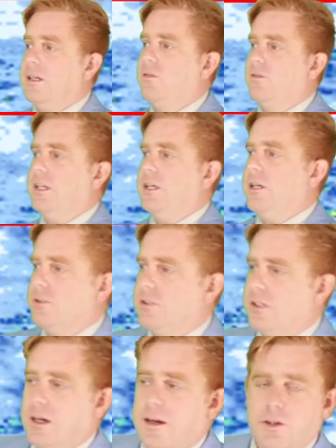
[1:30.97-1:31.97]
videos,
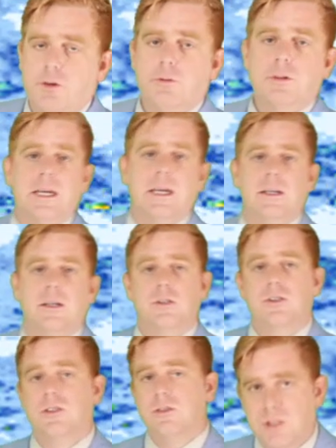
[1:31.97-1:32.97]
you can
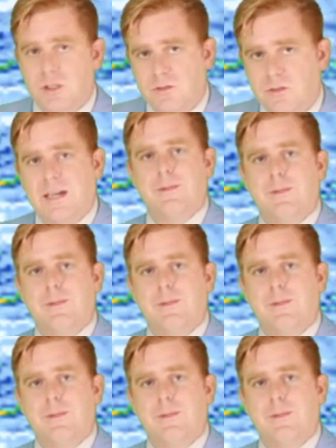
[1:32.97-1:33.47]
do so via my